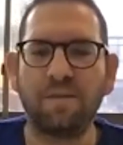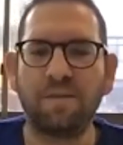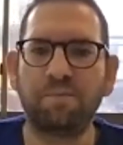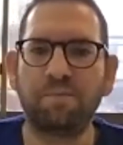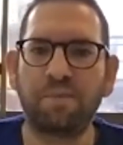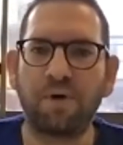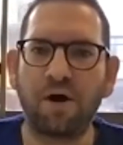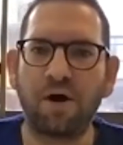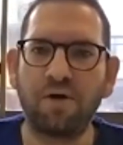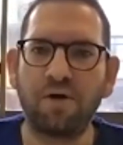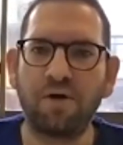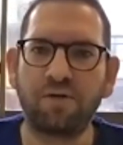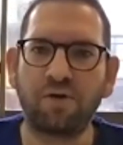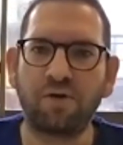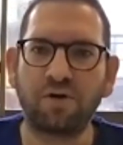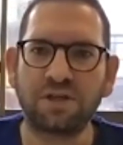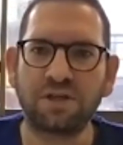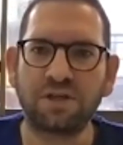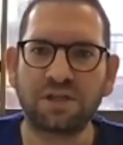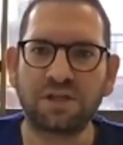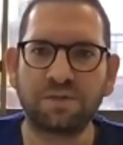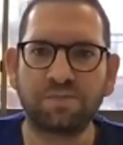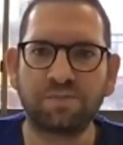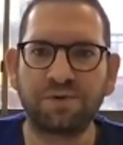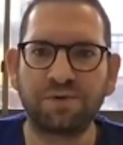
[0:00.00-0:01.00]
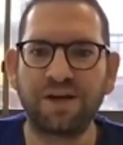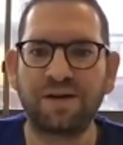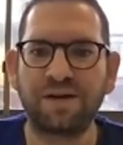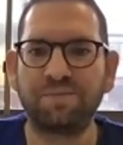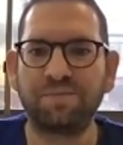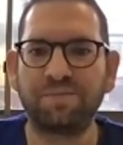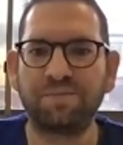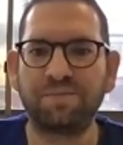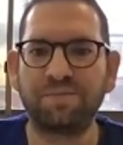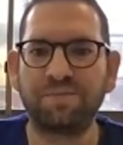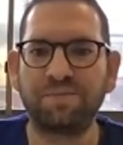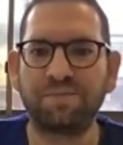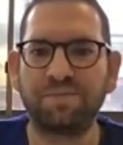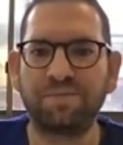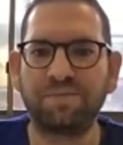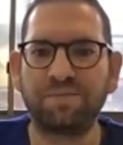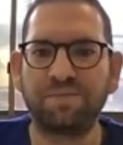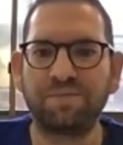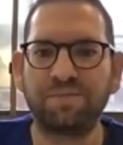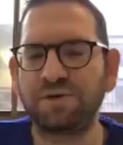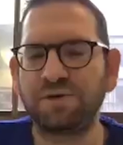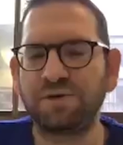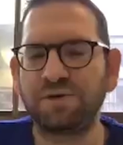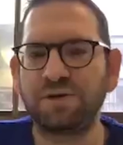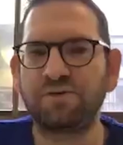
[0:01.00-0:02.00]
both are spread by
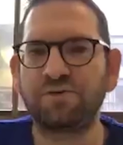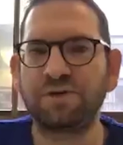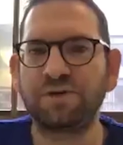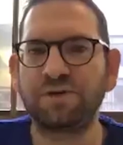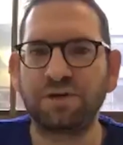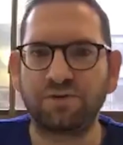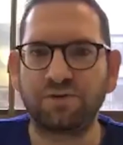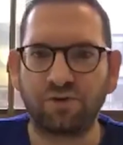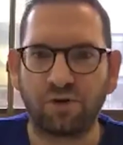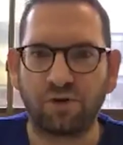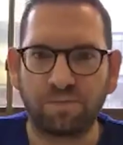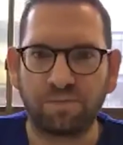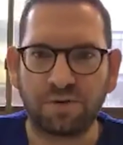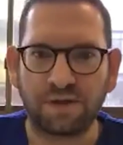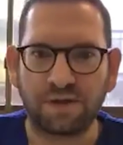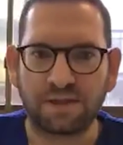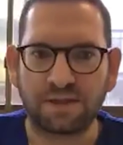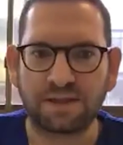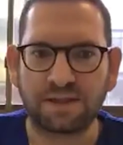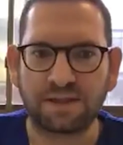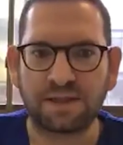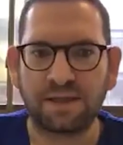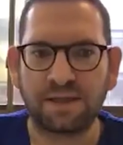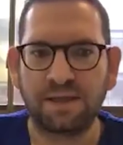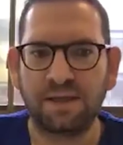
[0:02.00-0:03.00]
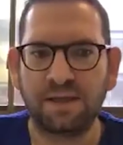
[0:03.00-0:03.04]
respiratory droplets,